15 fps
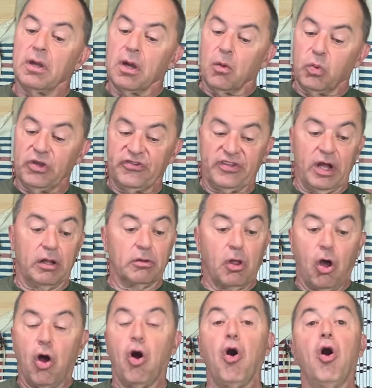we sell
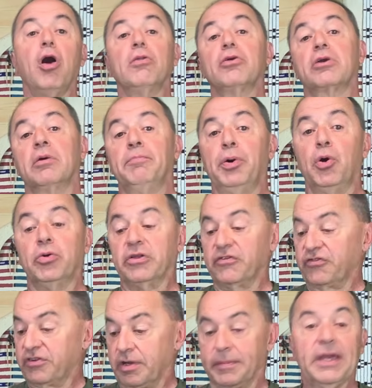all the components
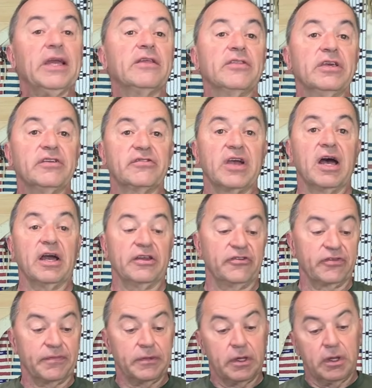to make these guys.
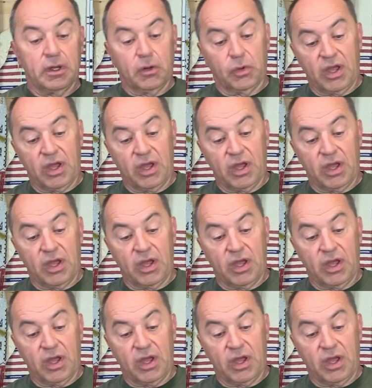We